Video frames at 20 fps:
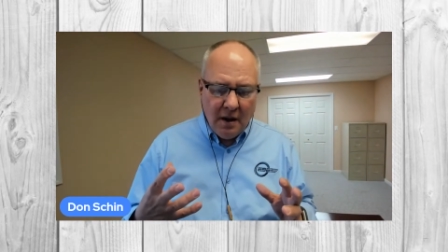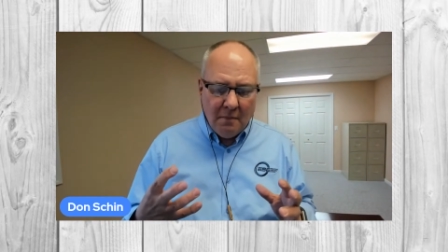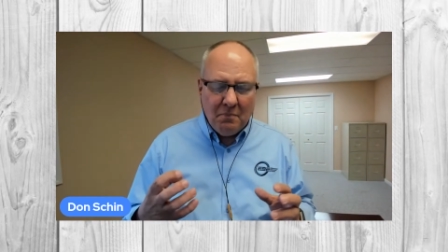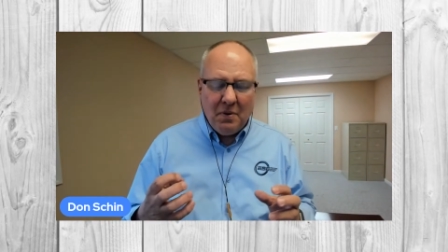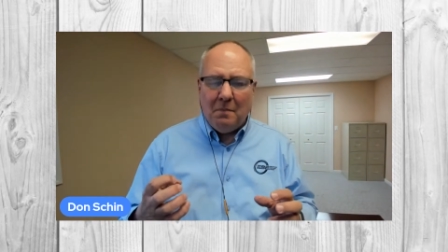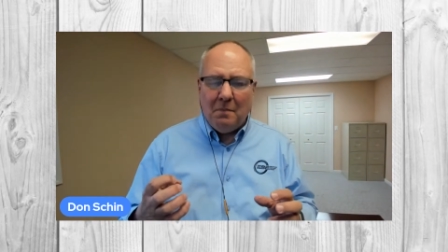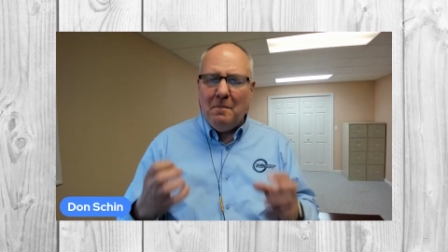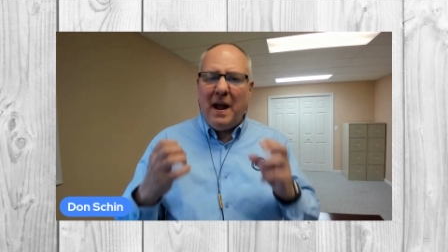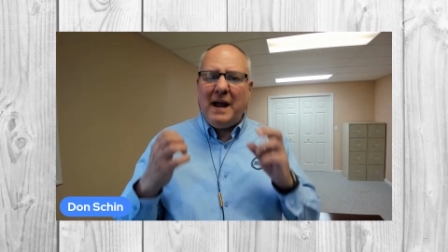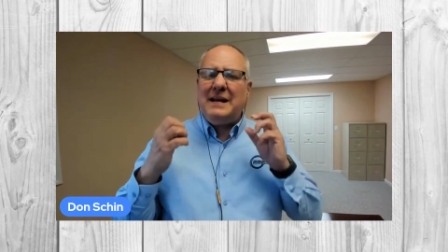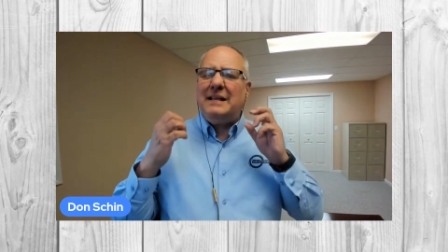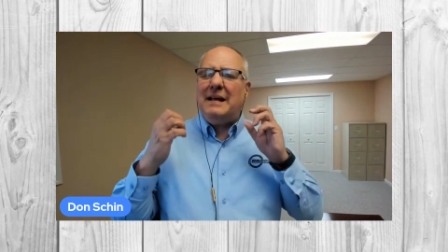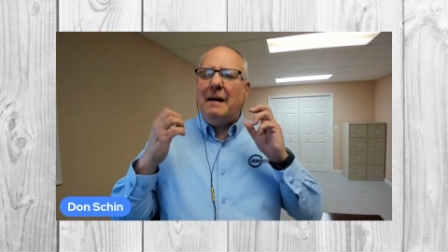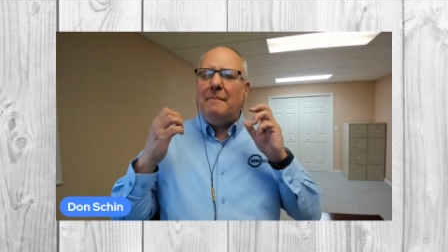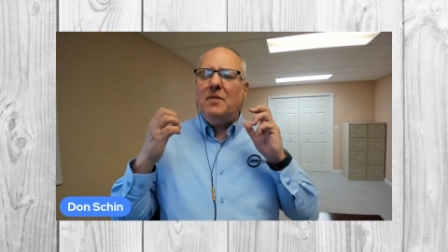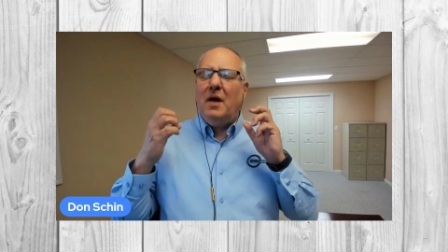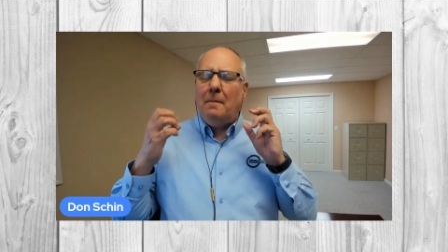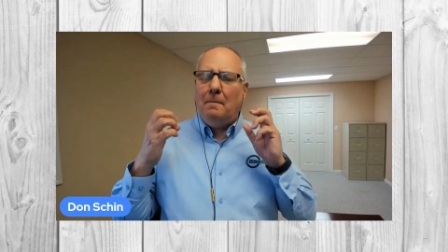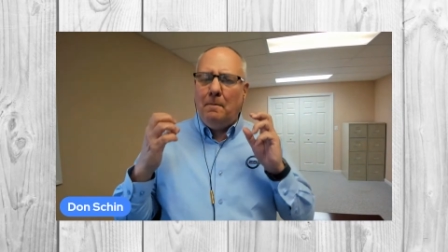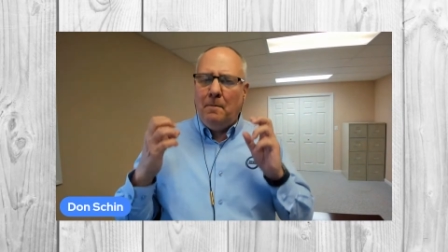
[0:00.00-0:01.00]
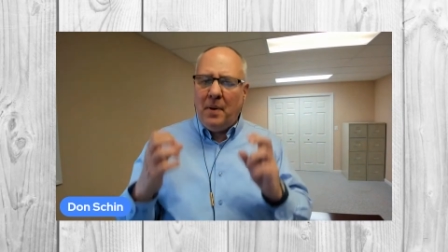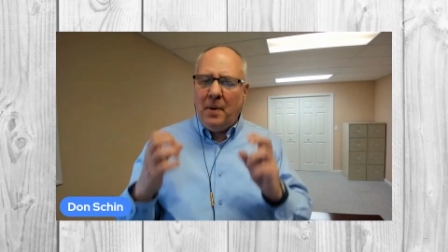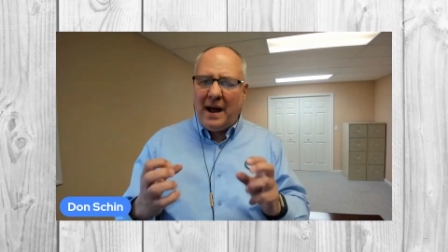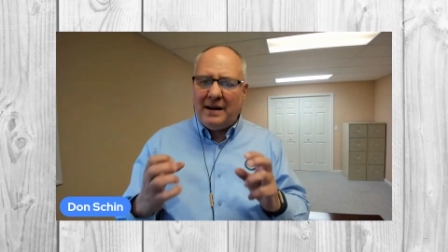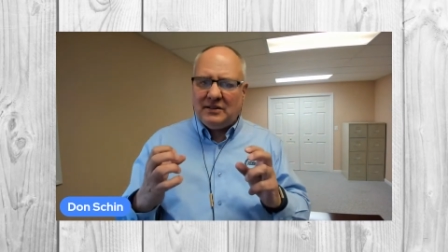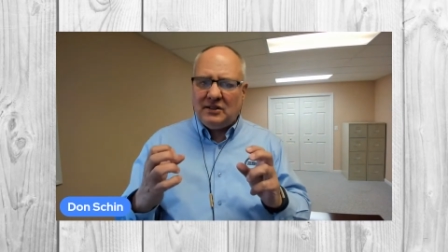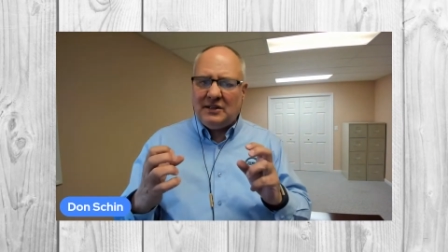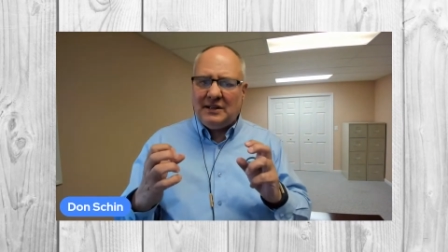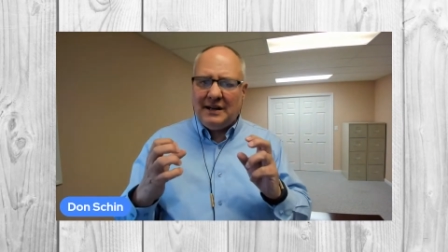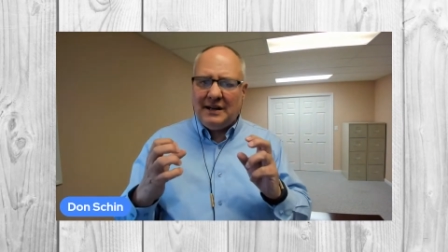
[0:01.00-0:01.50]
but make them the
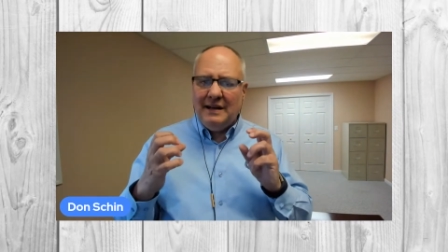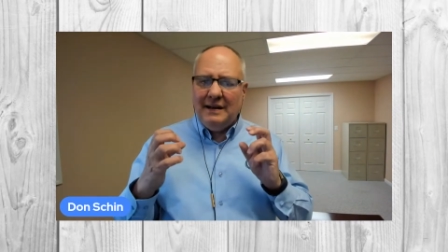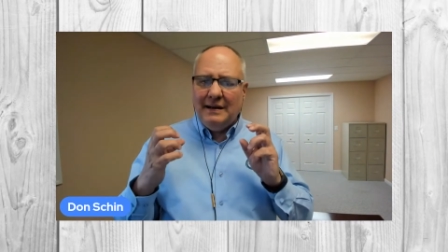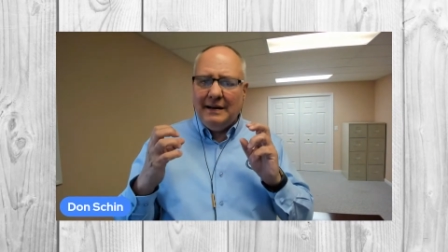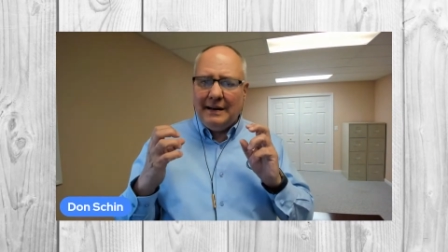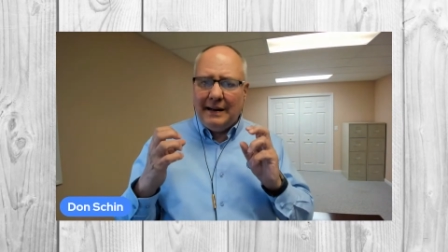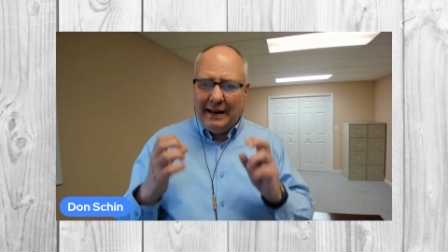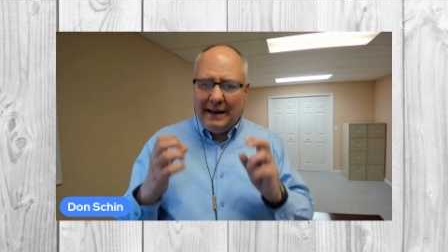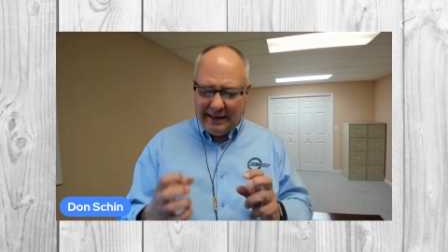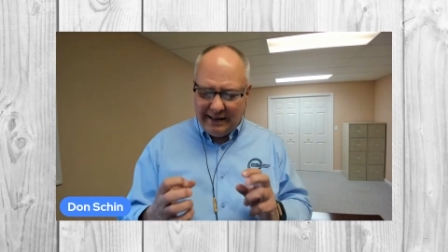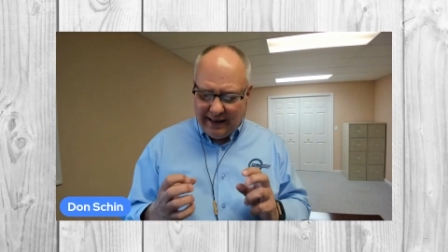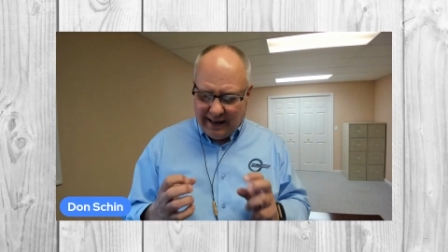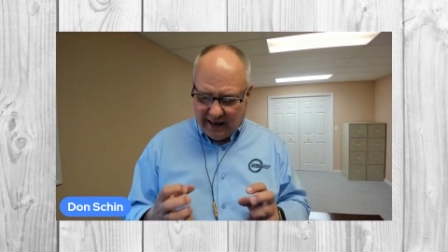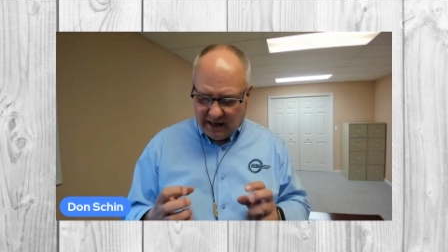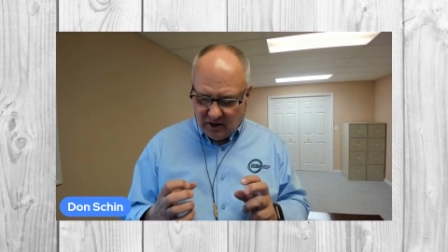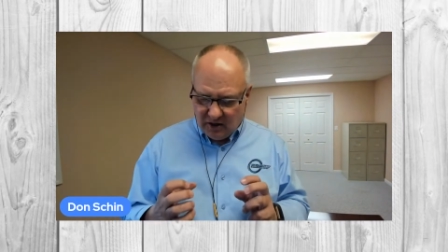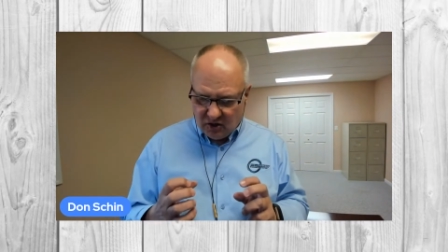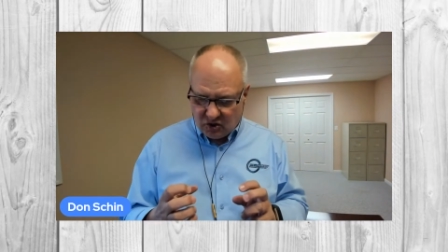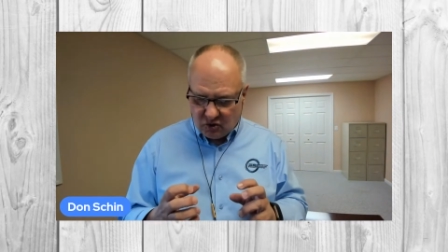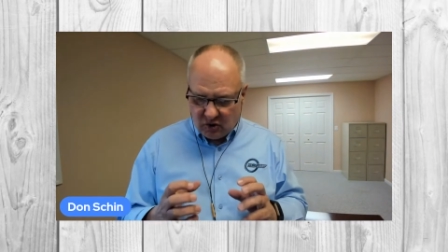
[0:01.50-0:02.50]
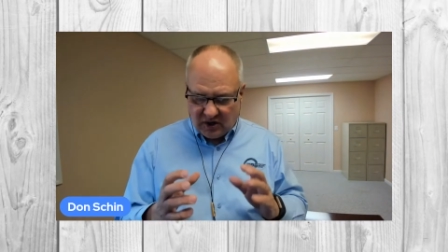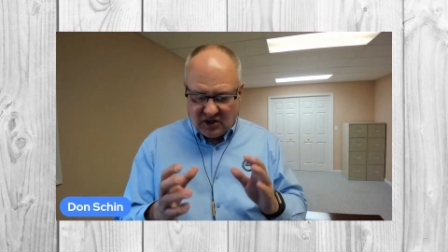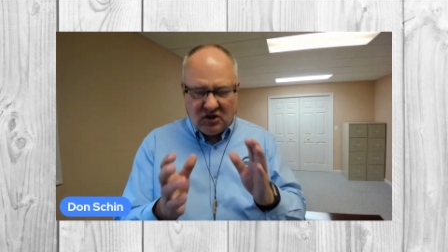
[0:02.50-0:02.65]
best in the industry.